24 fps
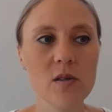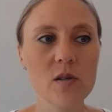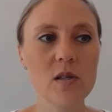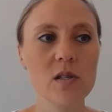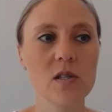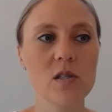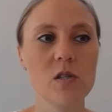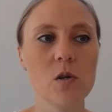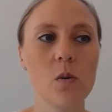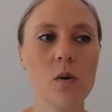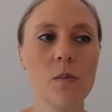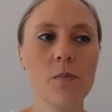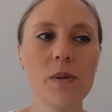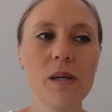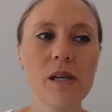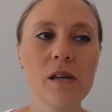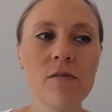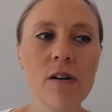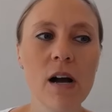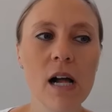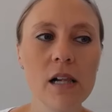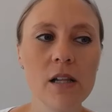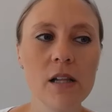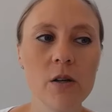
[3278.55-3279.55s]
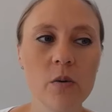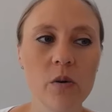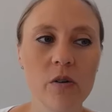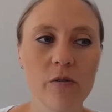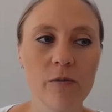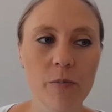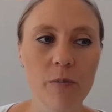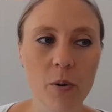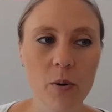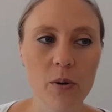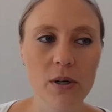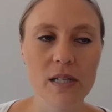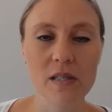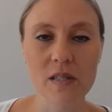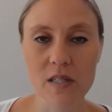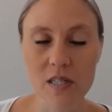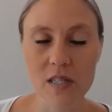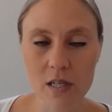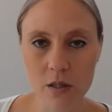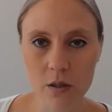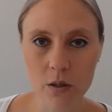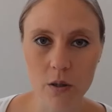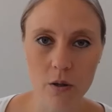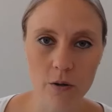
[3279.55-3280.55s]
So a p-value of
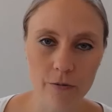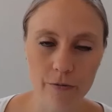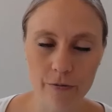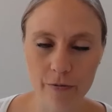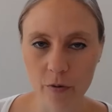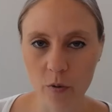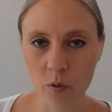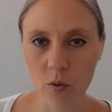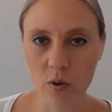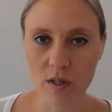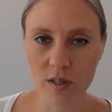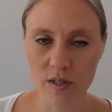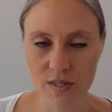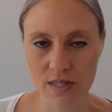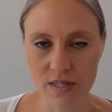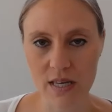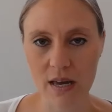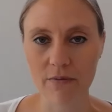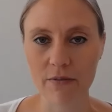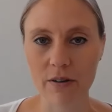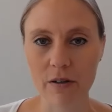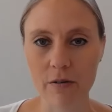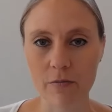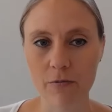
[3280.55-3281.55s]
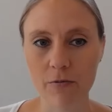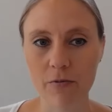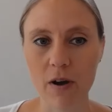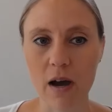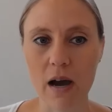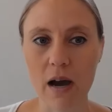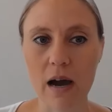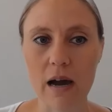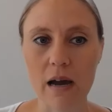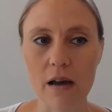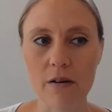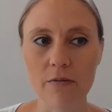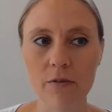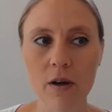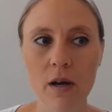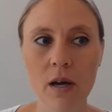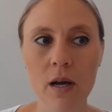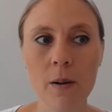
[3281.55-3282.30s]
0.0475